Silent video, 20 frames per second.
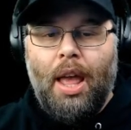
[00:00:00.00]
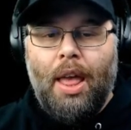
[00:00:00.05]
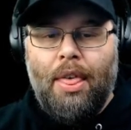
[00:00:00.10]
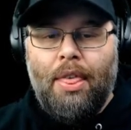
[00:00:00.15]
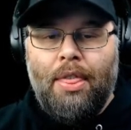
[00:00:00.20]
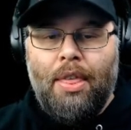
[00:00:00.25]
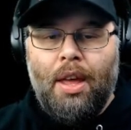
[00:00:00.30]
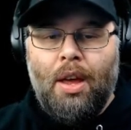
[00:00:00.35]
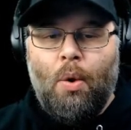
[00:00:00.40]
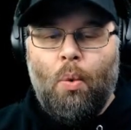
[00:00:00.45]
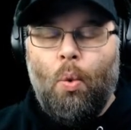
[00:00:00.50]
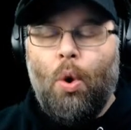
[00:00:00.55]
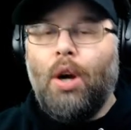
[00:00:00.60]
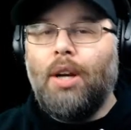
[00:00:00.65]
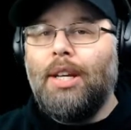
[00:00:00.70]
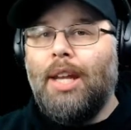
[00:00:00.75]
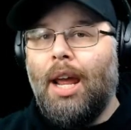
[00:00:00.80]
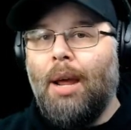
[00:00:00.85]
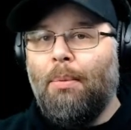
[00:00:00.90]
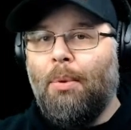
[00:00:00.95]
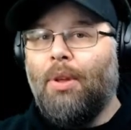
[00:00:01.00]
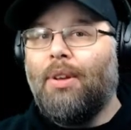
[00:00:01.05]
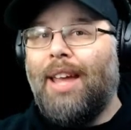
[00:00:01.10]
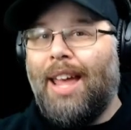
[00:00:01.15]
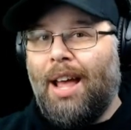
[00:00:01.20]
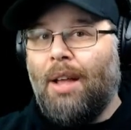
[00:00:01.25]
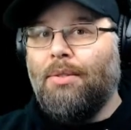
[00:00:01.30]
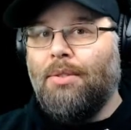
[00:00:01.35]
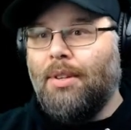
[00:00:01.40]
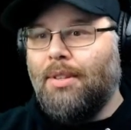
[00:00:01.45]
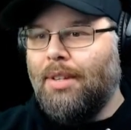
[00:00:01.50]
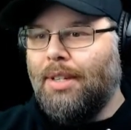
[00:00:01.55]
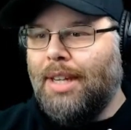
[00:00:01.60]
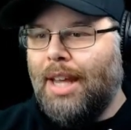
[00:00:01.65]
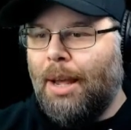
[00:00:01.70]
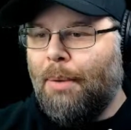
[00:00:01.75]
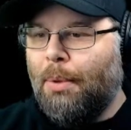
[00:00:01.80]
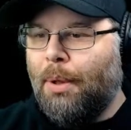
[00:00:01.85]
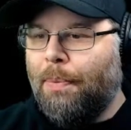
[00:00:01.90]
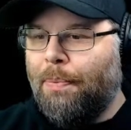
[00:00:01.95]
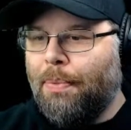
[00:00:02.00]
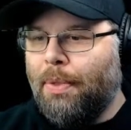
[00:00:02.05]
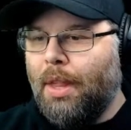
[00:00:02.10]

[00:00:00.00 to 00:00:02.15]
the work table counts as a table.